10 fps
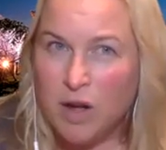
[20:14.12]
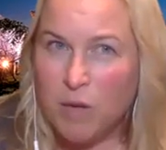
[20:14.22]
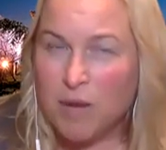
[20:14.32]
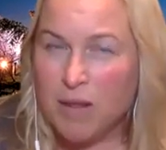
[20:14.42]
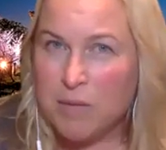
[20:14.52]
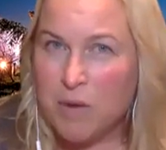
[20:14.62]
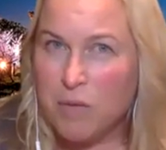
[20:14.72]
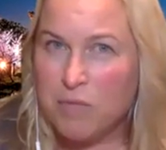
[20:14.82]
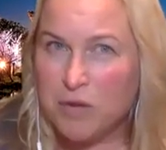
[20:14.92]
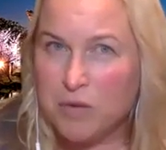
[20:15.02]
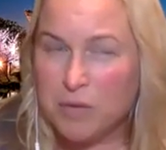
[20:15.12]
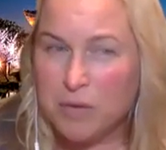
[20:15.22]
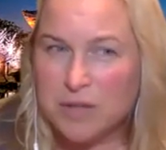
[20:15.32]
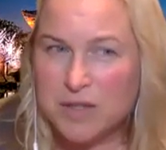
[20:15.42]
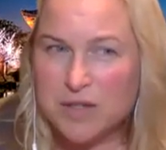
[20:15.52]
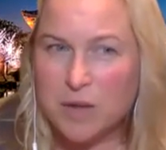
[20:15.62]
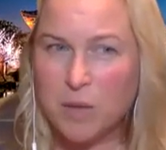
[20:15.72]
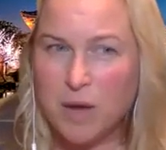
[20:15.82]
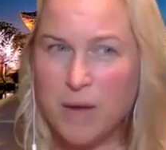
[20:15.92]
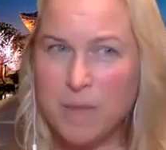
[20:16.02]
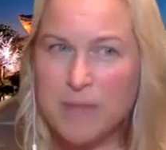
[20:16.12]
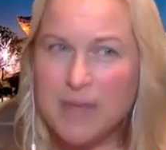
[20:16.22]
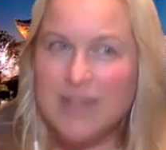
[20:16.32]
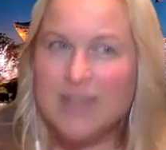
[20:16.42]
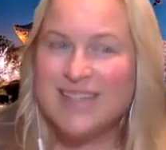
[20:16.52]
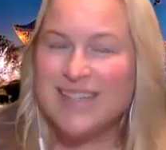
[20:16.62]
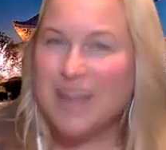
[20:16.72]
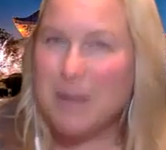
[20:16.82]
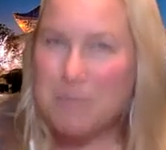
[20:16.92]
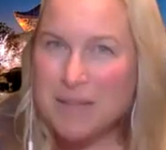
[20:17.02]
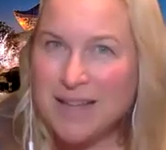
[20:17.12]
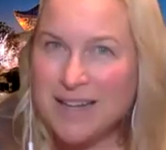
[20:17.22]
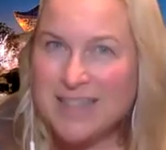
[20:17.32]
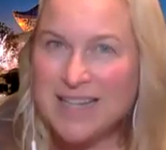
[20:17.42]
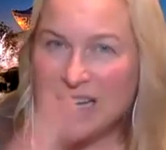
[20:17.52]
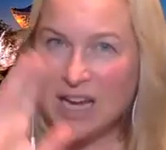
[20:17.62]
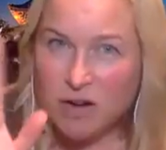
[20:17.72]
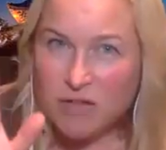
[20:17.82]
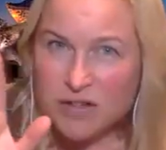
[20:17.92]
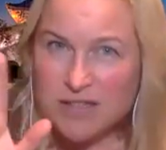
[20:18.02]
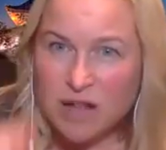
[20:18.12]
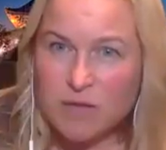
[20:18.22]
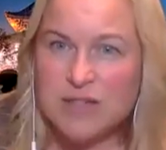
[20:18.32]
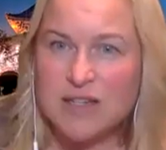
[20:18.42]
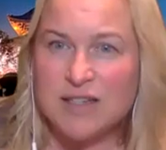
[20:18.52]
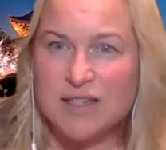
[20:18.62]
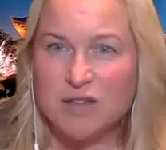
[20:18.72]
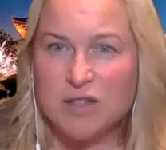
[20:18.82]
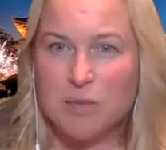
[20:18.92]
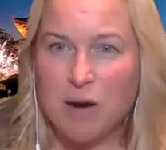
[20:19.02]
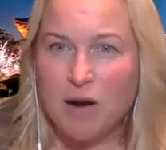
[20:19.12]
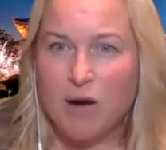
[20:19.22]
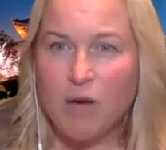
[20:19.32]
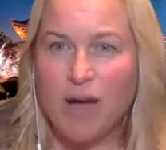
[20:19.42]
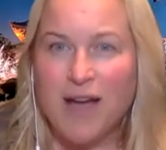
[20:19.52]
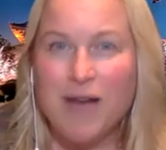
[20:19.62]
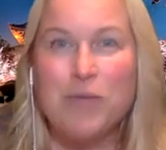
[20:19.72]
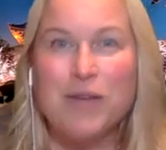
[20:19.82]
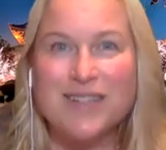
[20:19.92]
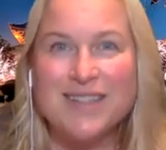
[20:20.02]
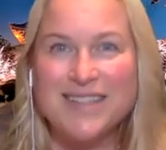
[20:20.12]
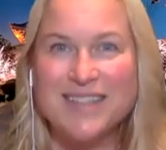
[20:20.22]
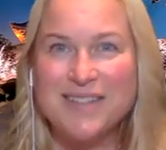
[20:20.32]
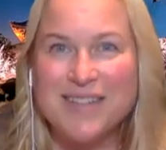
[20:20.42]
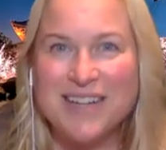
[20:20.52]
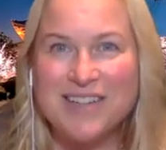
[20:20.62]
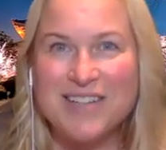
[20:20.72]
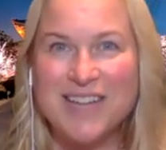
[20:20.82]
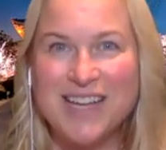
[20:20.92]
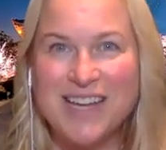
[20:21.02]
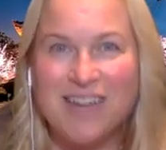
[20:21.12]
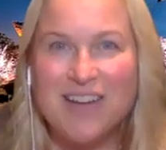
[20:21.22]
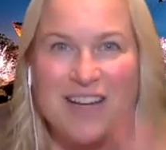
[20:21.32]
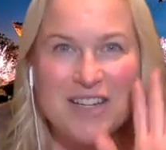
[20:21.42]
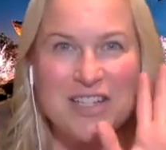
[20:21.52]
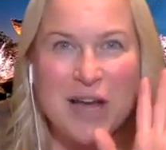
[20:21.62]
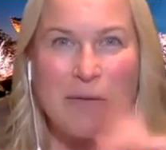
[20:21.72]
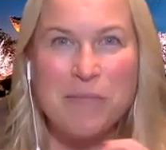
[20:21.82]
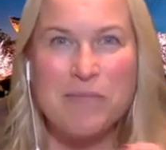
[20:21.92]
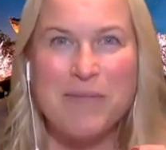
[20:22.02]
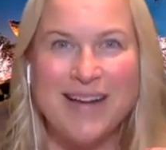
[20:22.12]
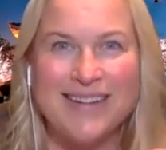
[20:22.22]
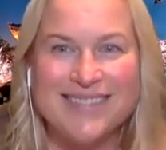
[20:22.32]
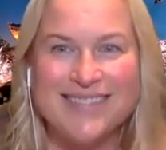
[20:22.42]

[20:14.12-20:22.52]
I'm home for Corona. So see light, be light, take care of yourselves, and until tomorrow, I will see you later. Take care. Ciao. Bye.